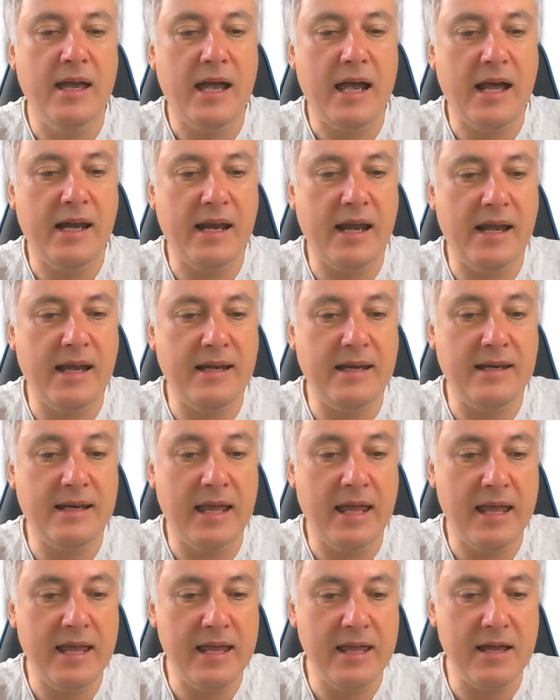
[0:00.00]
And then
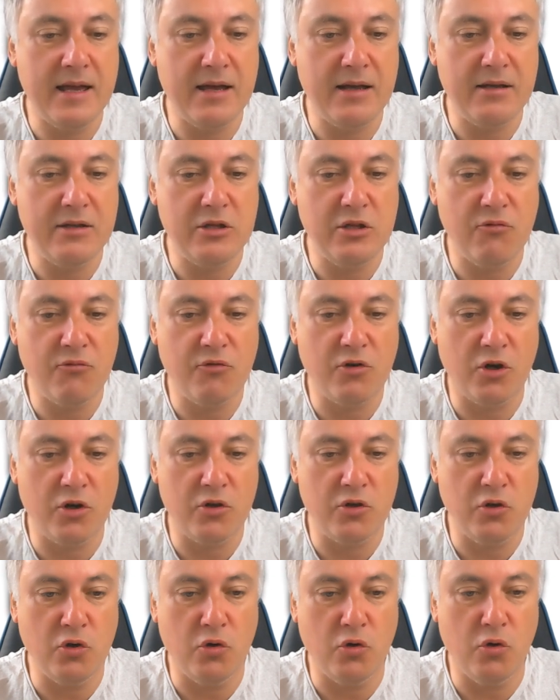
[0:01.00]
in here, you've
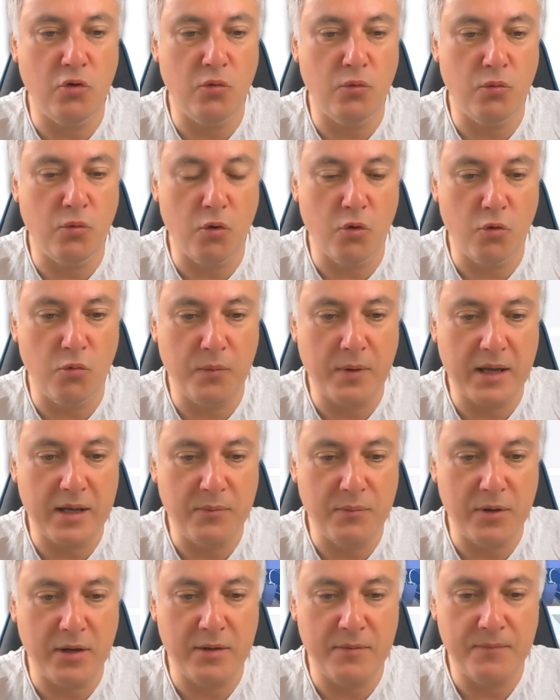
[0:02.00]
got your
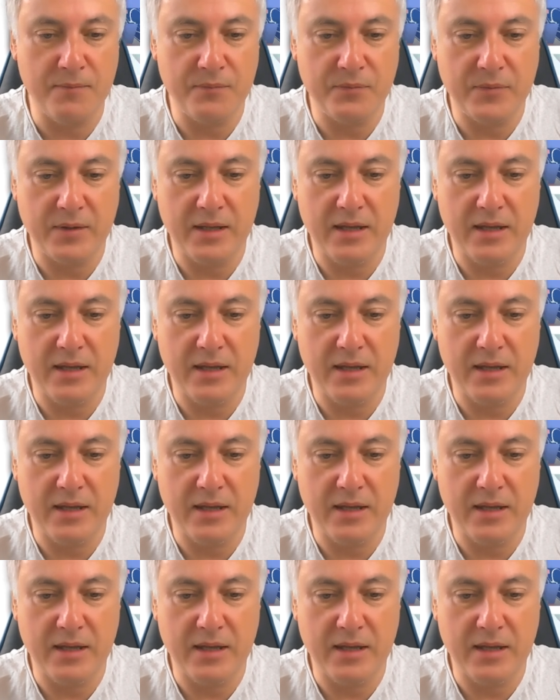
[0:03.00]
wallpaper.